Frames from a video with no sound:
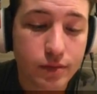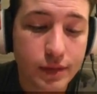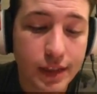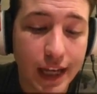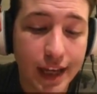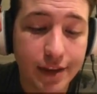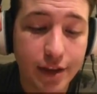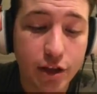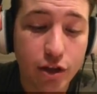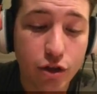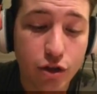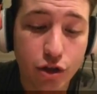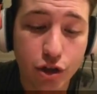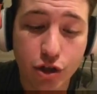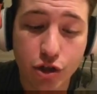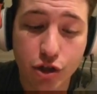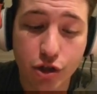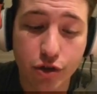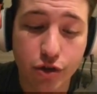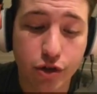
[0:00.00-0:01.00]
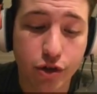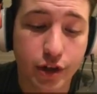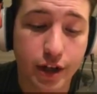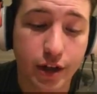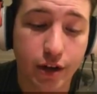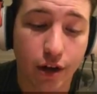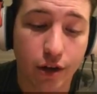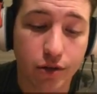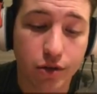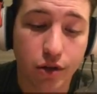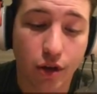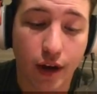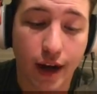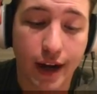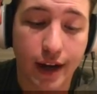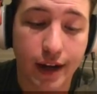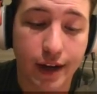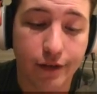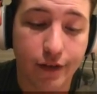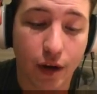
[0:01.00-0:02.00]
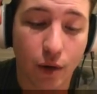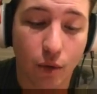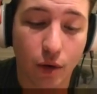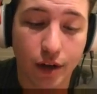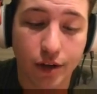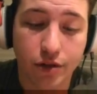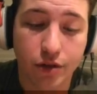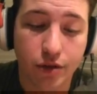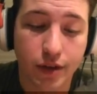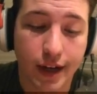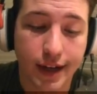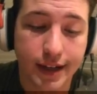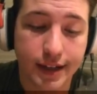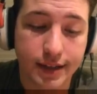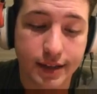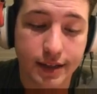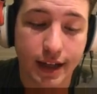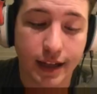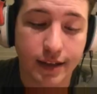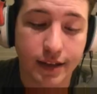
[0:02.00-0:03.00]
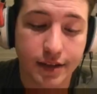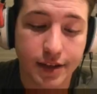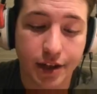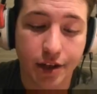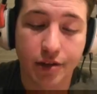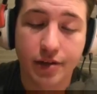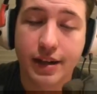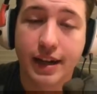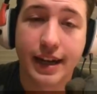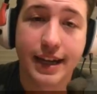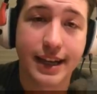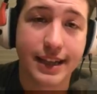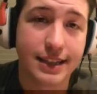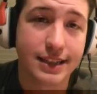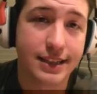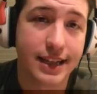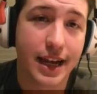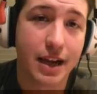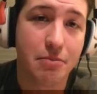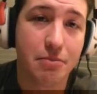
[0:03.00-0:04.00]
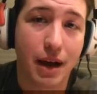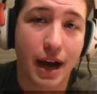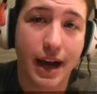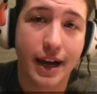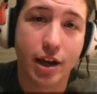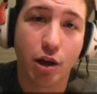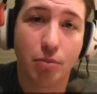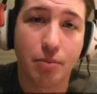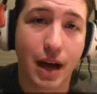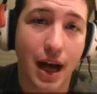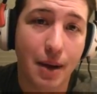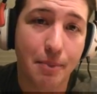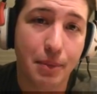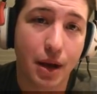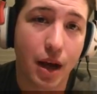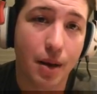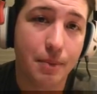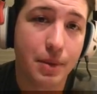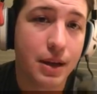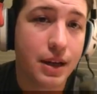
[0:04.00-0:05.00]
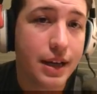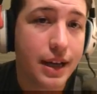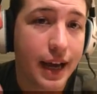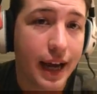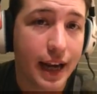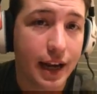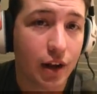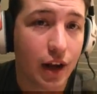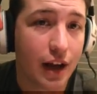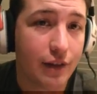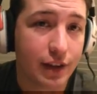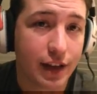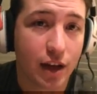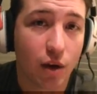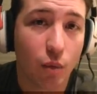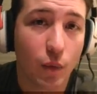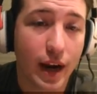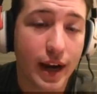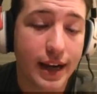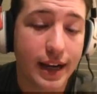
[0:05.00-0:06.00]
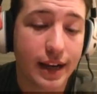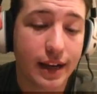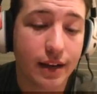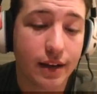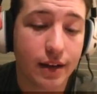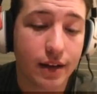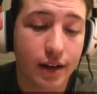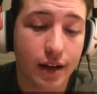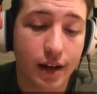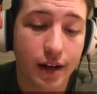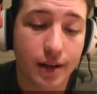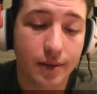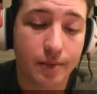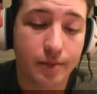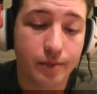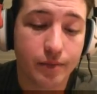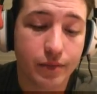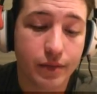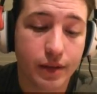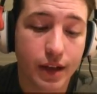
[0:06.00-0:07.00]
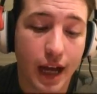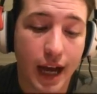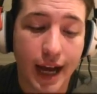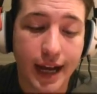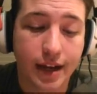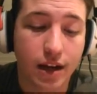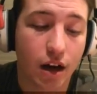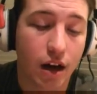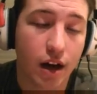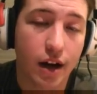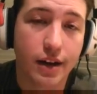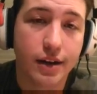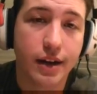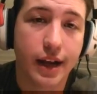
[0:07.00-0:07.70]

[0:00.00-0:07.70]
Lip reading: And then you just choose your hero. So if I wanted to, I could select this hero. Then I hit standby, it'll pop up, and it'll have like a waiting icon,